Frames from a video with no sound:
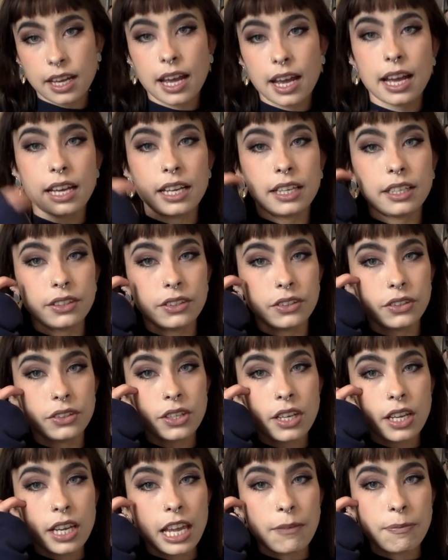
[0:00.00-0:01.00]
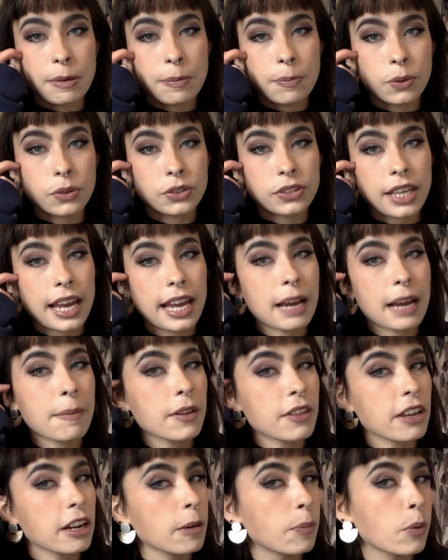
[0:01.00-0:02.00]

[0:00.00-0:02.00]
And if people say about their